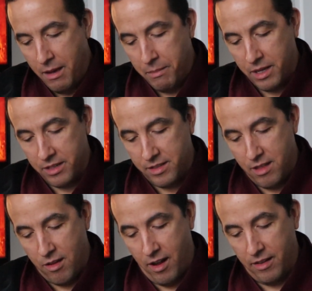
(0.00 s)
Because he
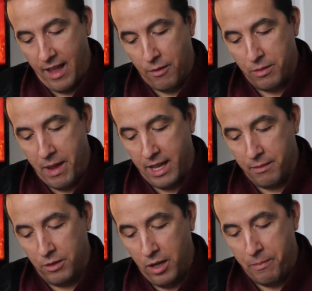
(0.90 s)
thought that would make
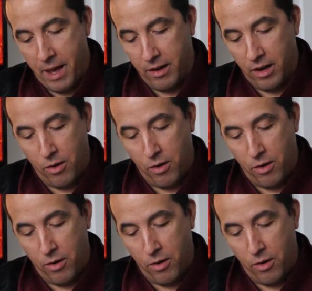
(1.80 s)
him look better,